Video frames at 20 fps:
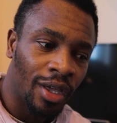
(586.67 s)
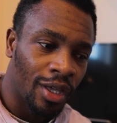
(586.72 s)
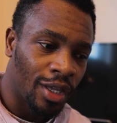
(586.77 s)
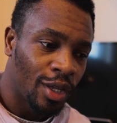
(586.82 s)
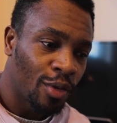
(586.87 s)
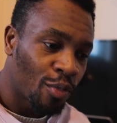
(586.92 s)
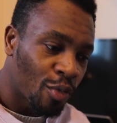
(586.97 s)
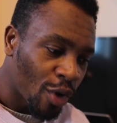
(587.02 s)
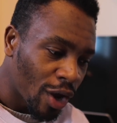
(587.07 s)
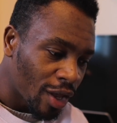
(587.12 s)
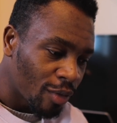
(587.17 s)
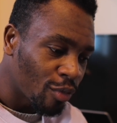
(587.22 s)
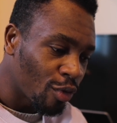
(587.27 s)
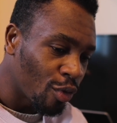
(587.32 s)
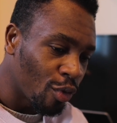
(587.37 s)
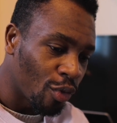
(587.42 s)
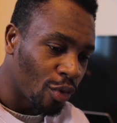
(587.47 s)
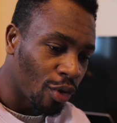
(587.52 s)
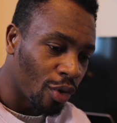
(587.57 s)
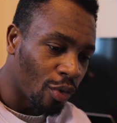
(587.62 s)
Ibrahim
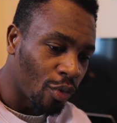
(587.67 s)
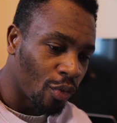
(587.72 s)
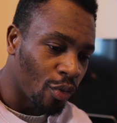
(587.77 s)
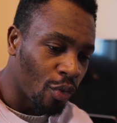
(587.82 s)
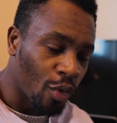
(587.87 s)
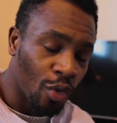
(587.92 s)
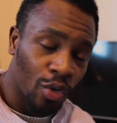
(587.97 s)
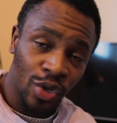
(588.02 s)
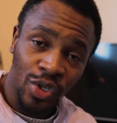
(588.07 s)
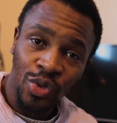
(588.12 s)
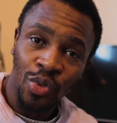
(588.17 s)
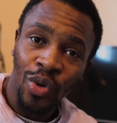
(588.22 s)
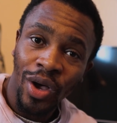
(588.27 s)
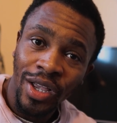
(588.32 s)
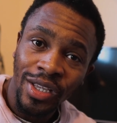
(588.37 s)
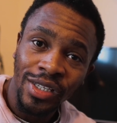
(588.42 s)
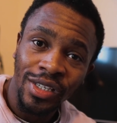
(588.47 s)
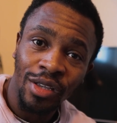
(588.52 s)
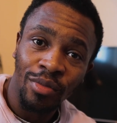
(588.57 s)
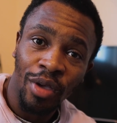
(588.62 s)
was
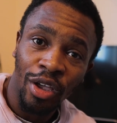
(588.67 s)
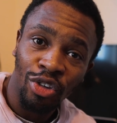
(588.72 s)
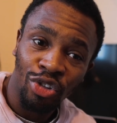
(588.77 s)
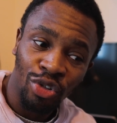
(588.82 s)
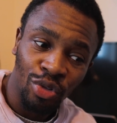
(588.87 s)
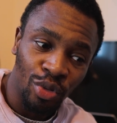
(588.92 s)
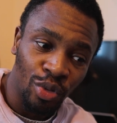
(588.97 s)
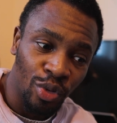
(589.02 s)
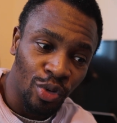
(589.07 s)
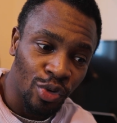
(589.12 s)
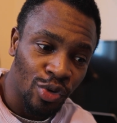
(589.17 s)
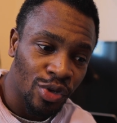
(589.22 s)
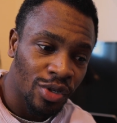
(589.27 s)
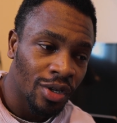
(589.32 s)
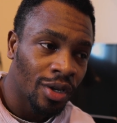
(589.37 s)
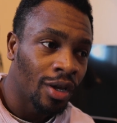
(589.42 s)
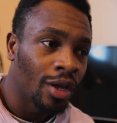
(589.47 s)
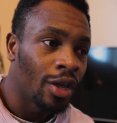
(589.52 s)
once in my shoes.